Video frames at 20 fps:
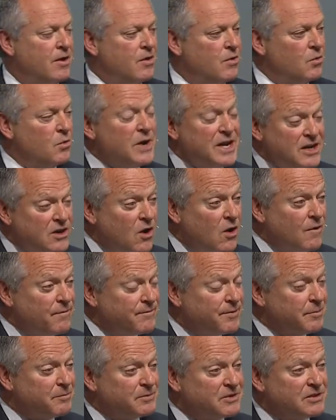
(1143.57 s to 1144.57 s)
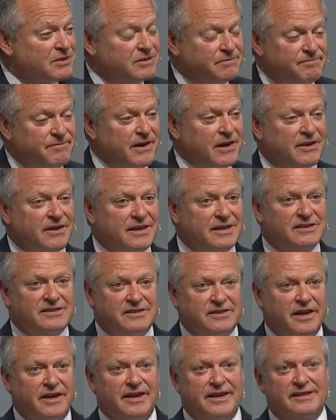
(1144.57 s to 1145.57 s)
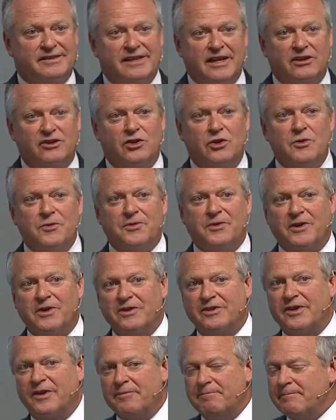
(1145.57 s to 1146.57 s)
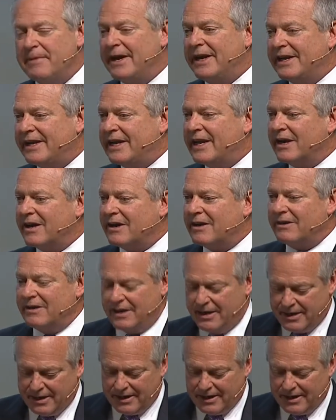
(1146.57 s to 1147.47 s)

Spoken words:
We know from various studies that 2/3 of Medicare